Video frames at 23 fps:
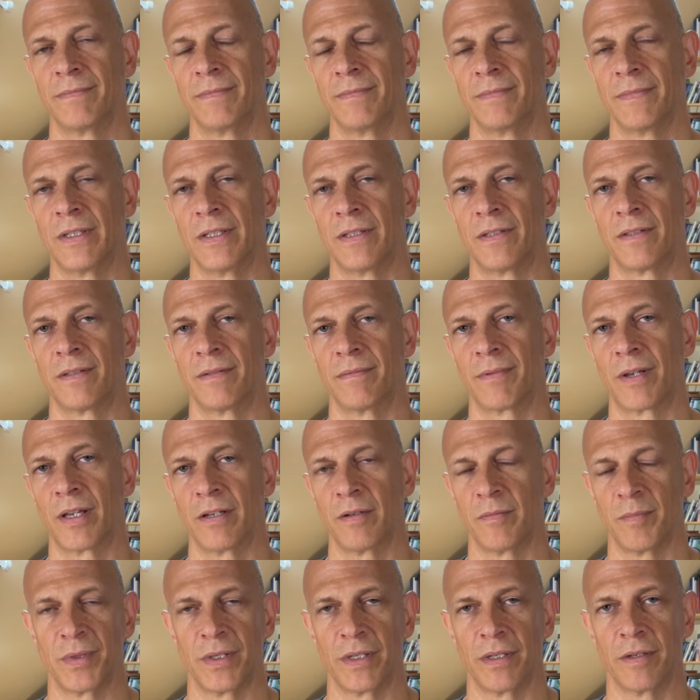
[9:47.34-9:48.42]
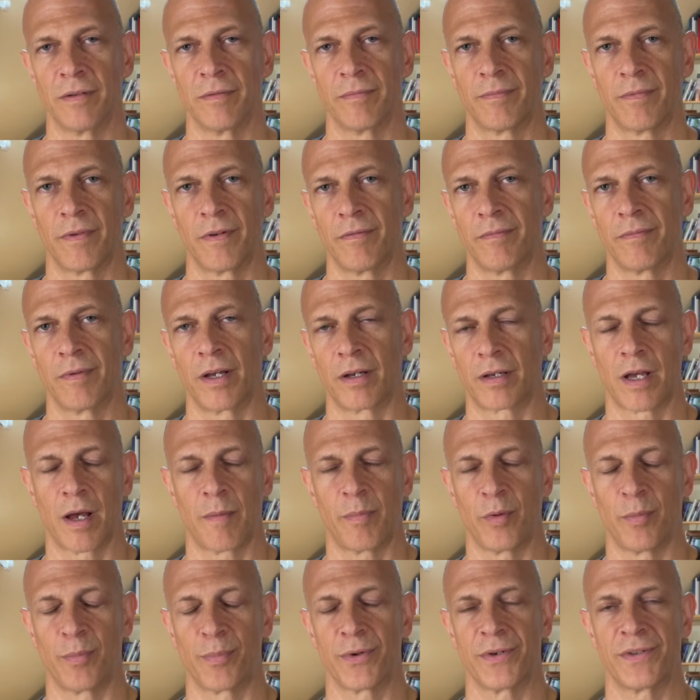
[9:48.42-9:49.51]
it's going to be a
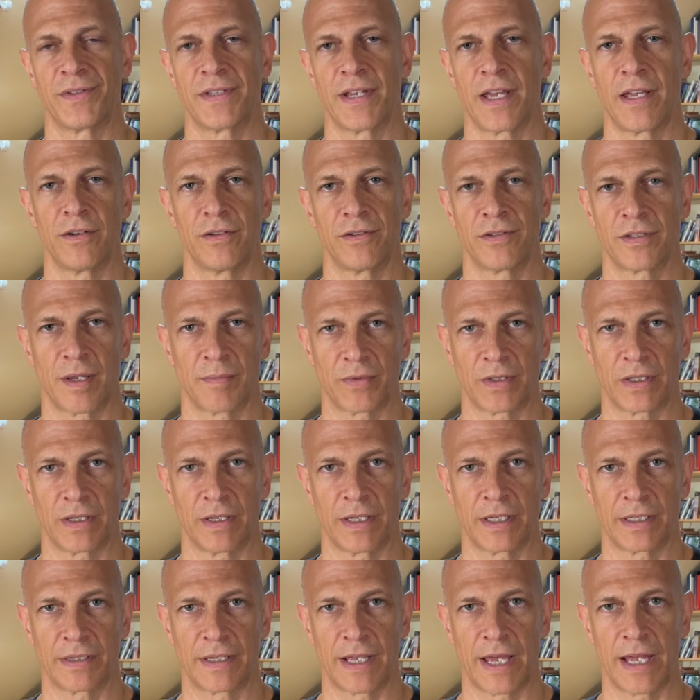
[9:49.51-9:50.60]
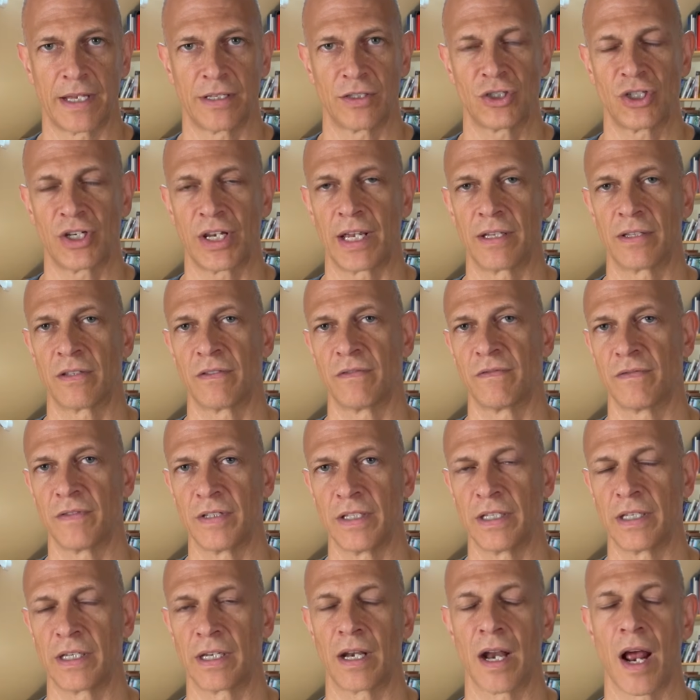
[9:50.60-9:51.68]
couple percent or something like that chance of
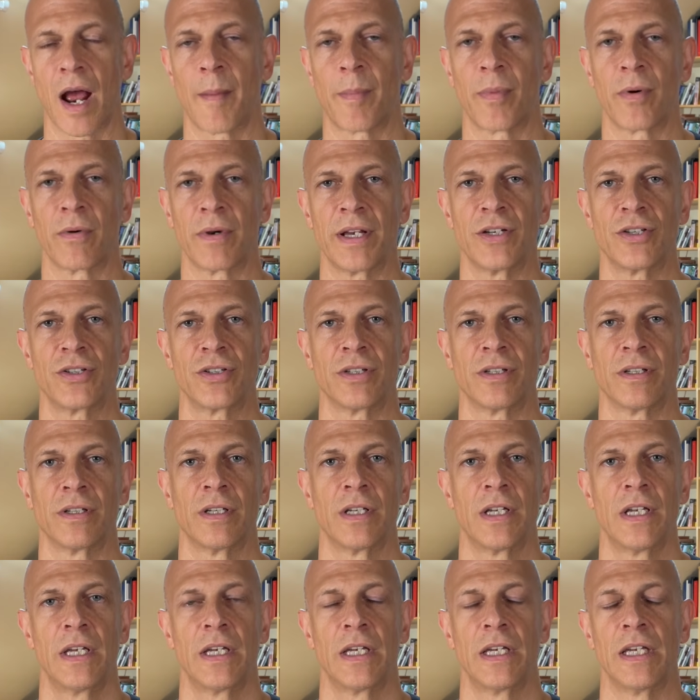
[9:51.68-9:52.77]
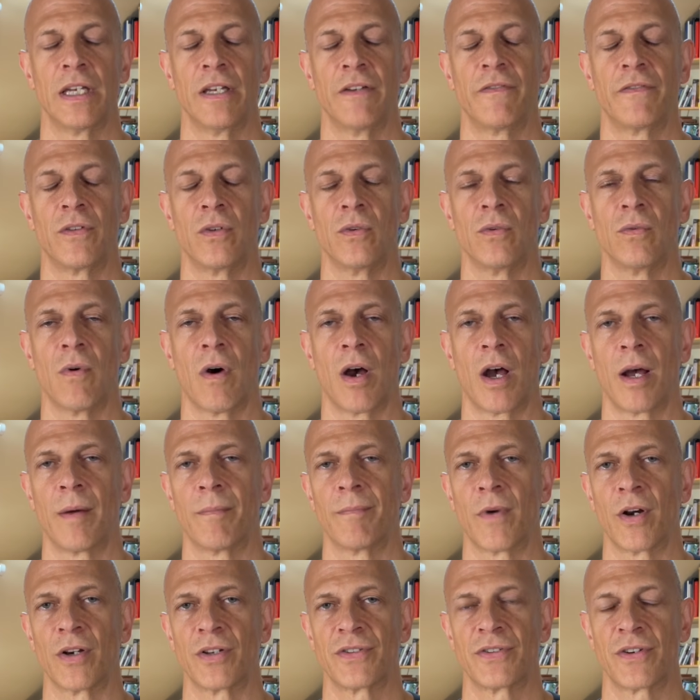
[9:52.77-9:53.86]
needing an operation if you
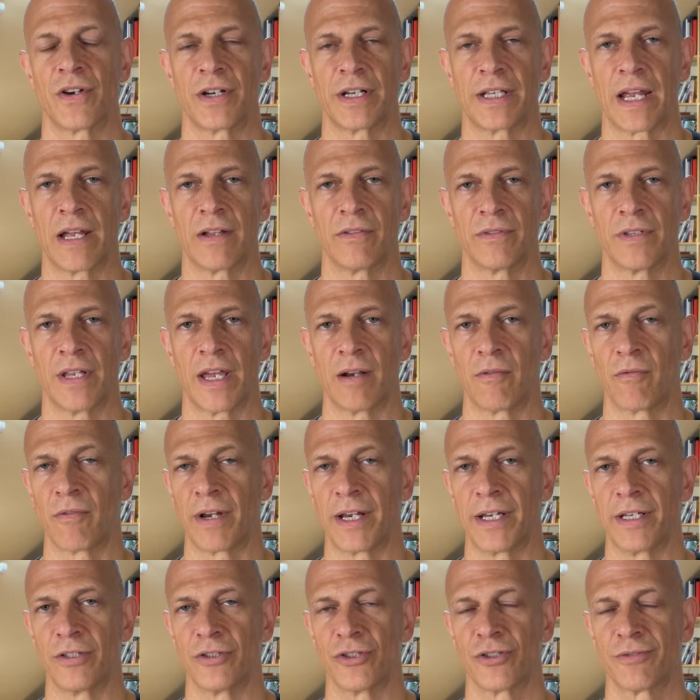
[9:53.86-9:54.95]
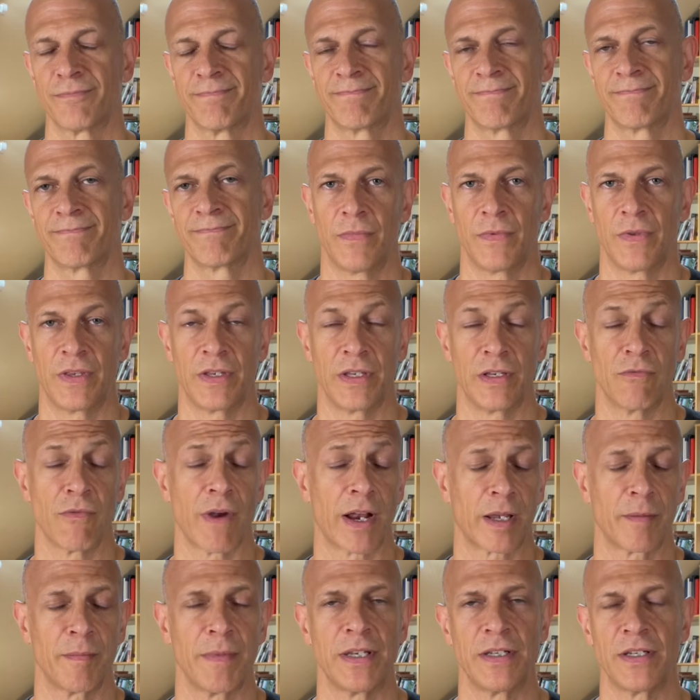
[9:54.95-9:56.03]
are starting out in that range. The
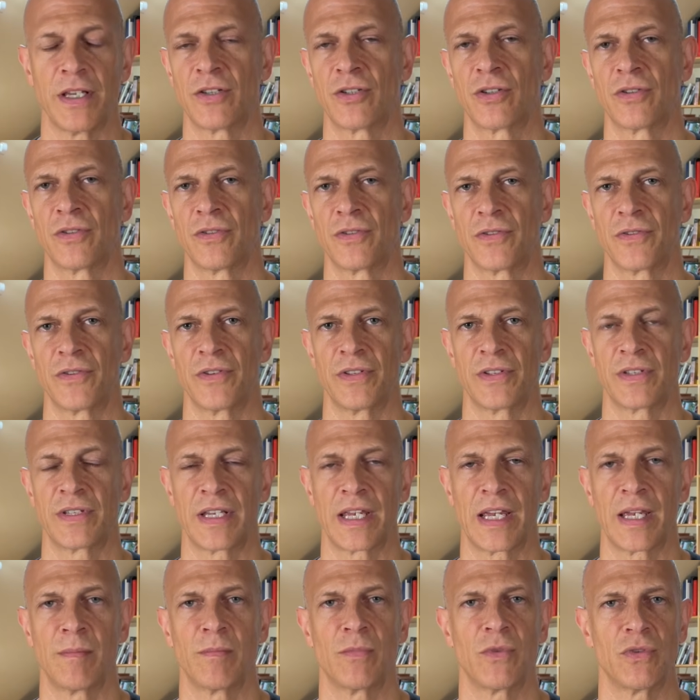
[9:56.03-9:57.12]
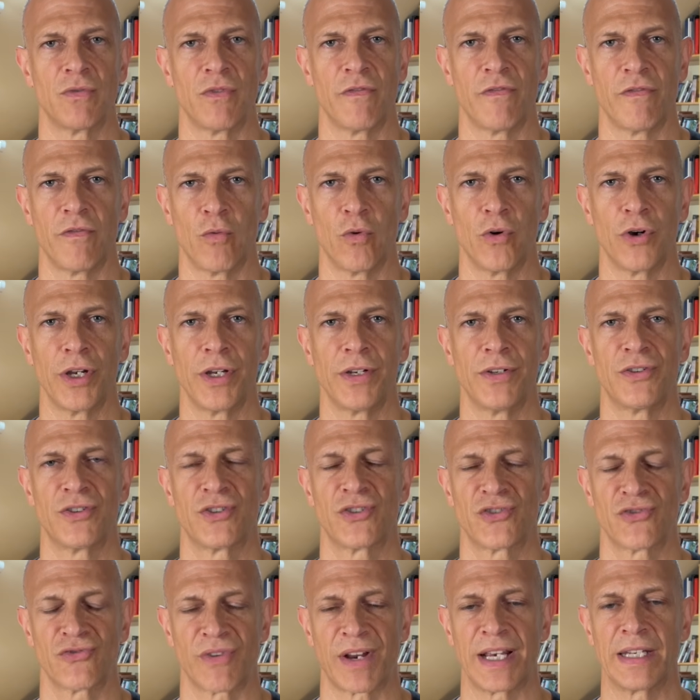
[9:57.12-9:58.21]
recommendations are the same to avoid
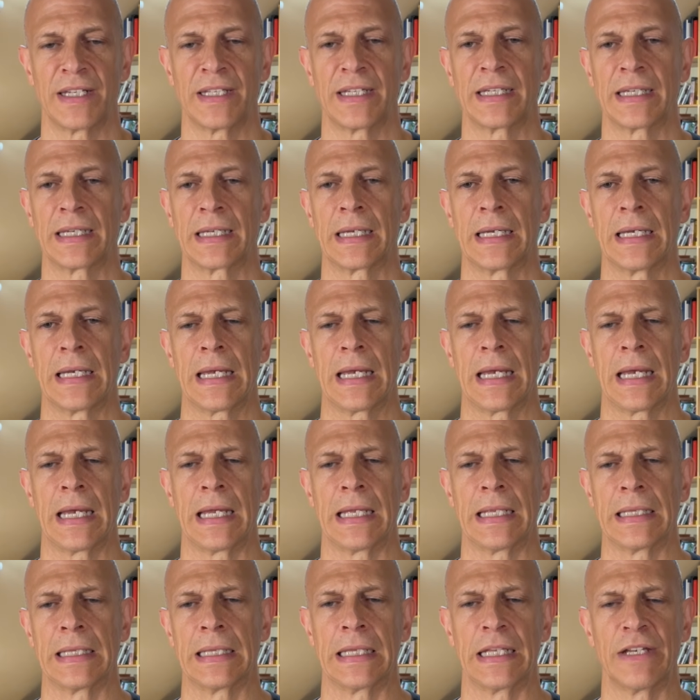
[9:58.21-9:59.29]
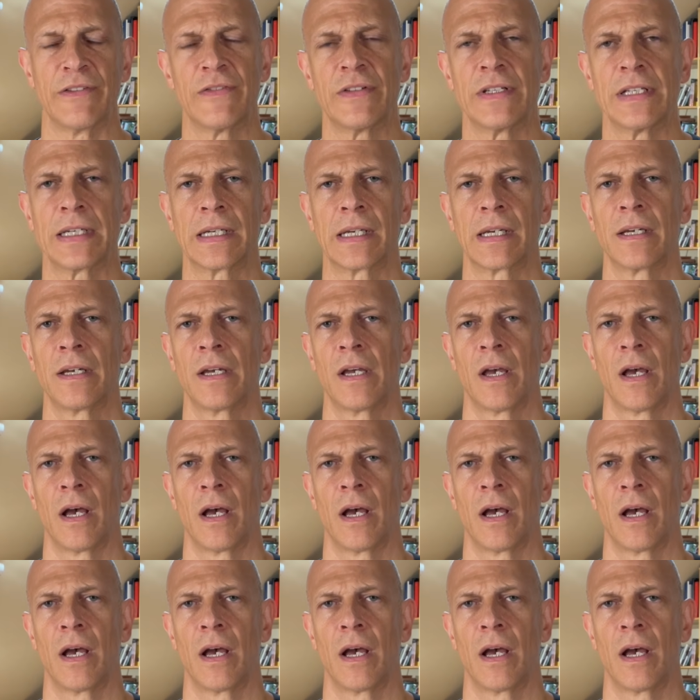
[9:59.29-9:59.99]
straining and lifting.